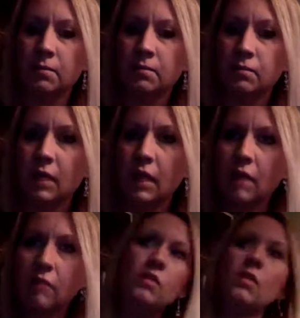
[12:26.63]

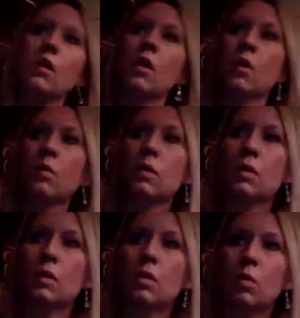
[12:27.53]
even
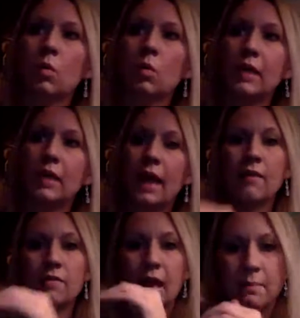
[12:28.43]
though we
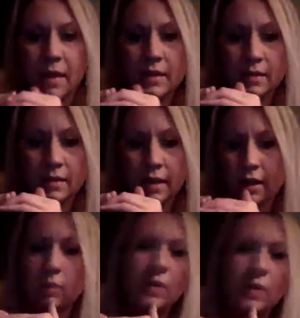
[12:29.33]
have that baseline,
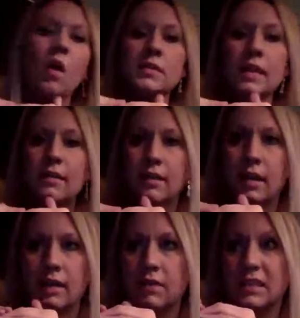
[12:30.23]
like we all tend to
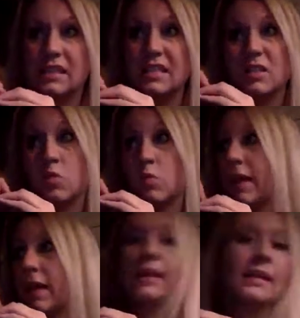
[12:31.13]
think if this
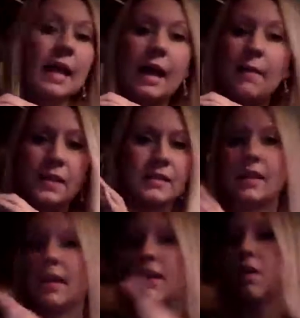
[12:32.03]
great thing happens,
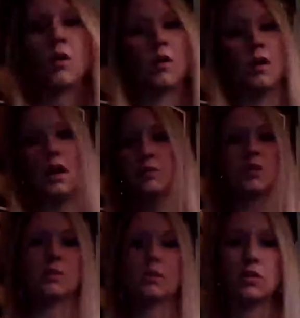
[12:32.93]
like, oh, I'm just
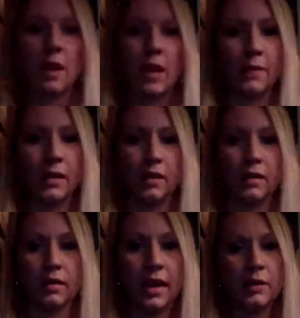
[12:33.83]
going to be so happy.
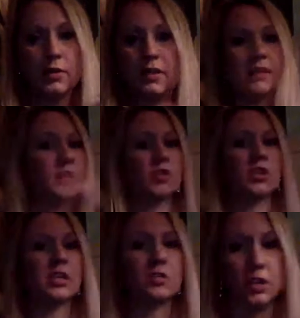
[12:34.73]
And you think that it's just
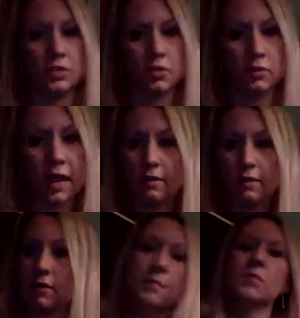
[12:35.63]
going to change your life.
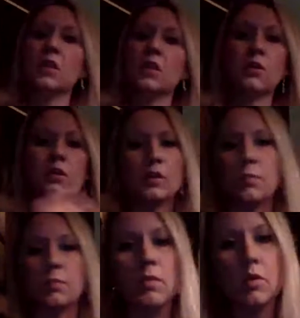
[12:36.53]
You know, you're the
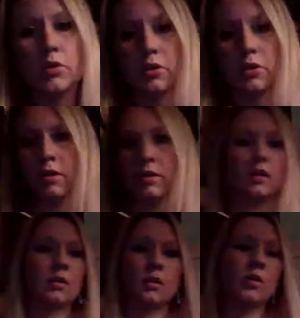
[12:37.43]
promotion or, you know,
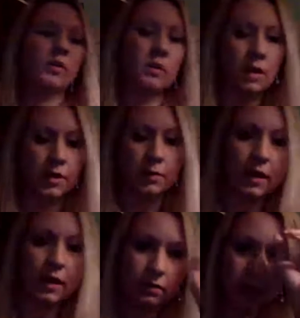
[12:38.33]
I won the lottery,
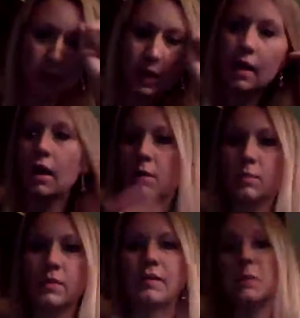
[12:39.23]
whatever.
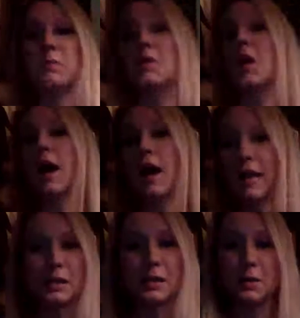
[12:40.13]
That the guy,
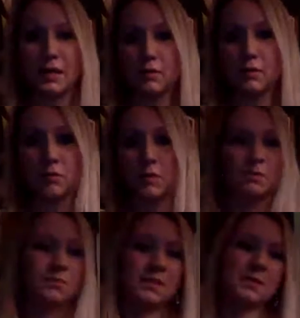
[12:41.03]
you know, I can,
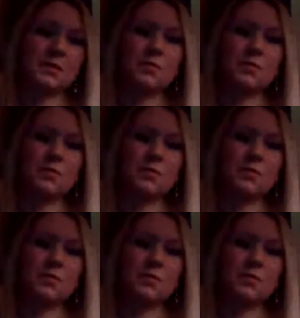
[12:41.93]
you know,